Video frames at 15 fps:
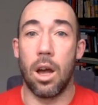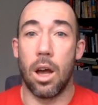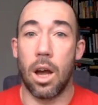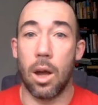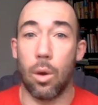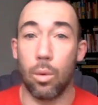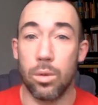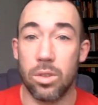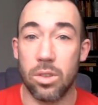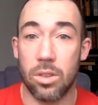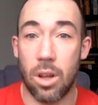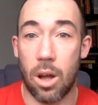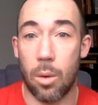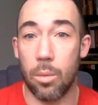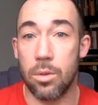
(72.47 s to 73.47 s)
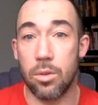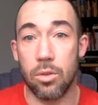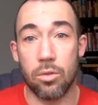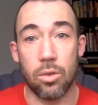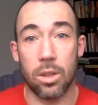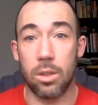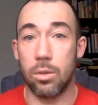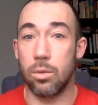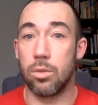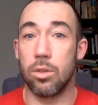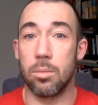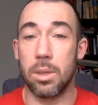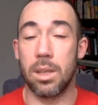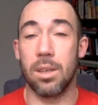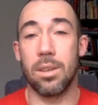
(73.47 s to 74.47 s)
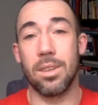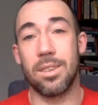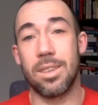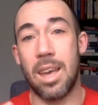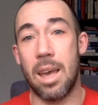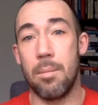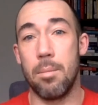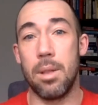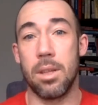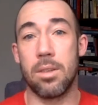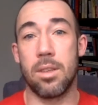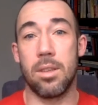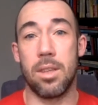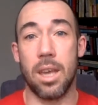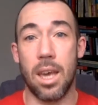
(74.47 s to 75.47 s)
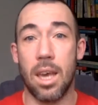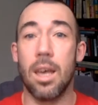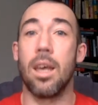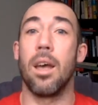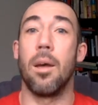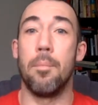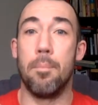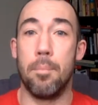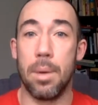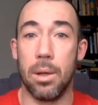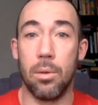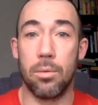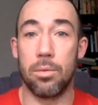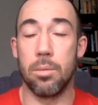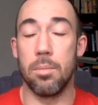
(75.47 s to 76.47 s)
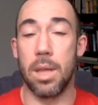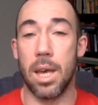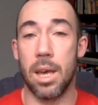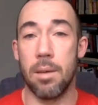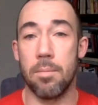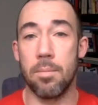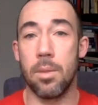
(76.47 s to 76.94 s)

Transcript: I always start with just trying to do something 10 minutes a day and build from there.